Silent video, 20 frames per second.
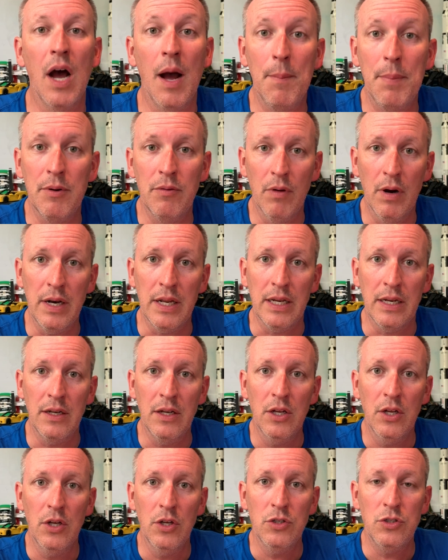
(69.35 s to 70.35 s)
up and running
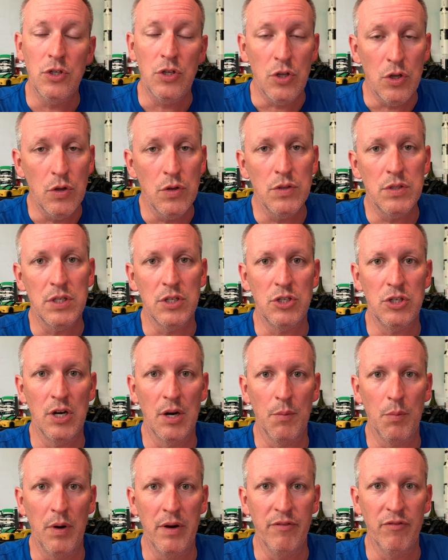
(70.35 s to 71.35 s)
to use the
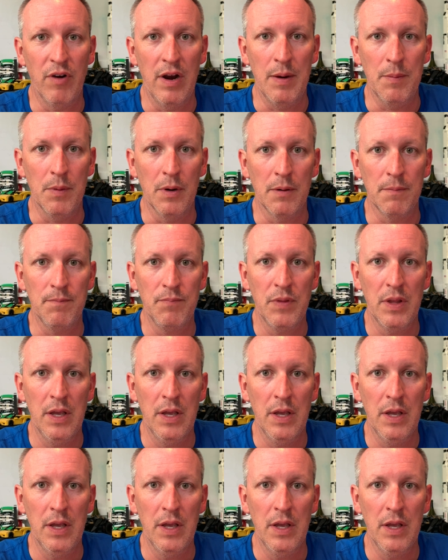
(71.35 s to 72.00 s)
SharePoint framework.